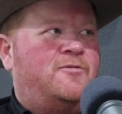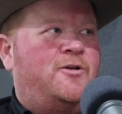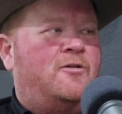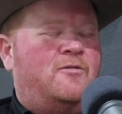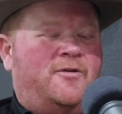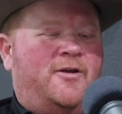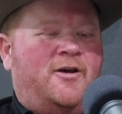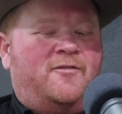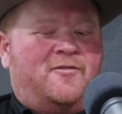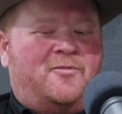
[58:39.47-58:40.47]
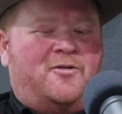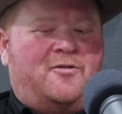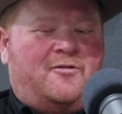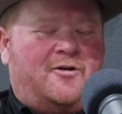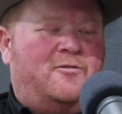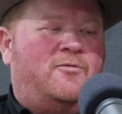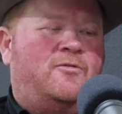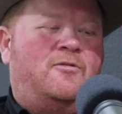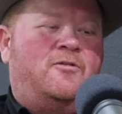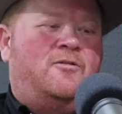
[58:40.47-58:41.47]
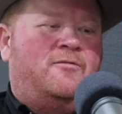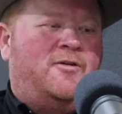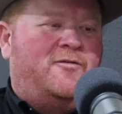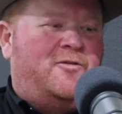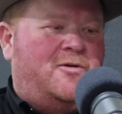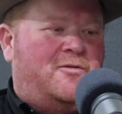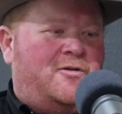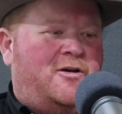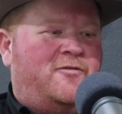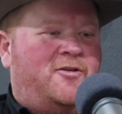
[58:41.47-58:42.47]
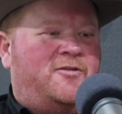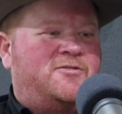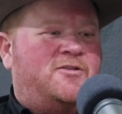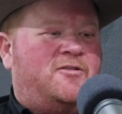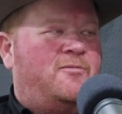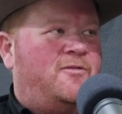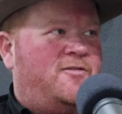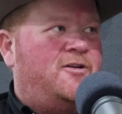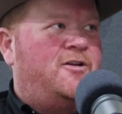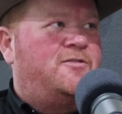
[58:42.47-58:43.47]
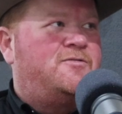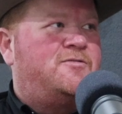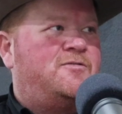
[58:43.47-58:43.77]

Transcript: We have to be credible. We have to be able to have things that can be financed.